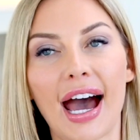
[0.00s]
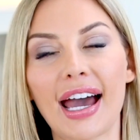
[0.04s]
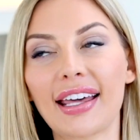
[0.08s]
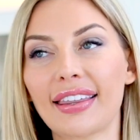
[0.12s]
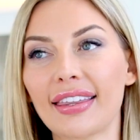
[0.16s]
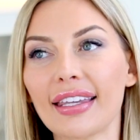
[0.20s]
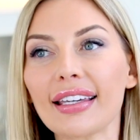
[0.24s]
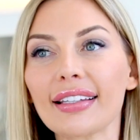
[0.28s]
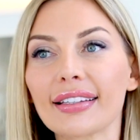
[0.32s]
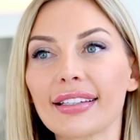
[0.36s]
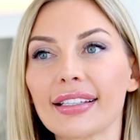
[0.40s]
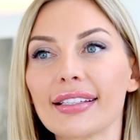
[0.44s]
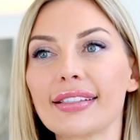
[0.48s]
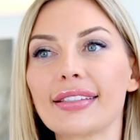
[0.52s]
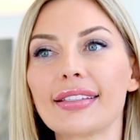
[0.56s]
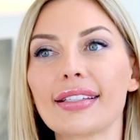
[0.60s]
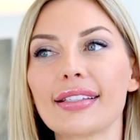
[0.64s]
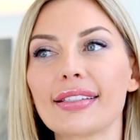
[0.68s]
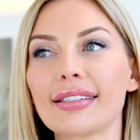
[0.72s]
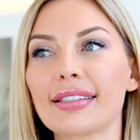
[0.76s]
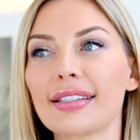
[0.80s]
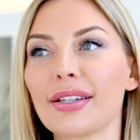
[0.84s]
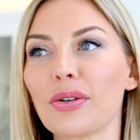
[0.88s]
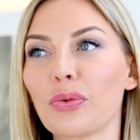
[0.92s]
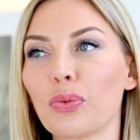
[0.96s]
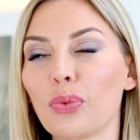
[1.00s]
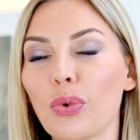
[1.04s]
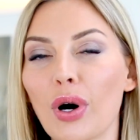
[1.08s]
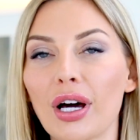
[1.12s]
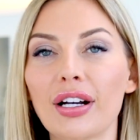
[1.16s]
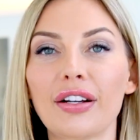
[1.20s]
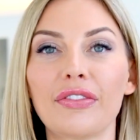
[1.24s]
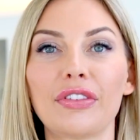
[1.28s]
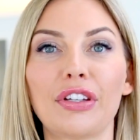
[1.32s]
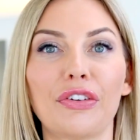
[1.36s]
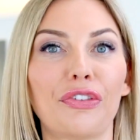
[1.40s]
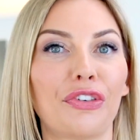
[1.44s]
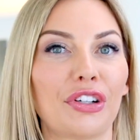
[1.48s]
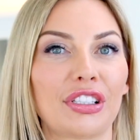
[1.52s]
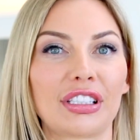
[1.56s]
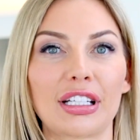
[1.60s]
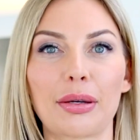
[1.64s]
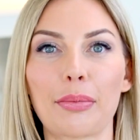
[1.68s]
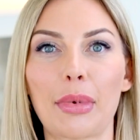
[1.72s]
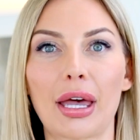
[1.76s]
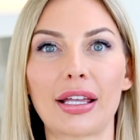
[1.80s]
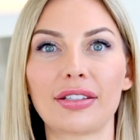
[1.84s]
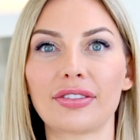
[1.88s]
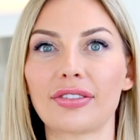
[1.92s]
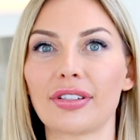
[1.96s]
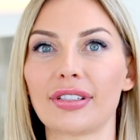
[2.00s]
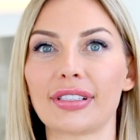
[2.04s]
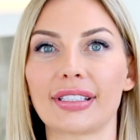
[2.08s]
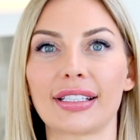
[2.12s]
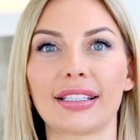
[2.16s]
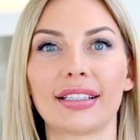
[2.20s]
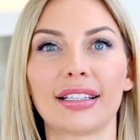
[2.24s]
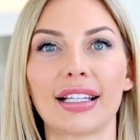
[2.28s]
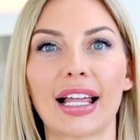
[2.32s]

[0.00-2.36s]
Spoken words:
I think this is one of the fundamentals in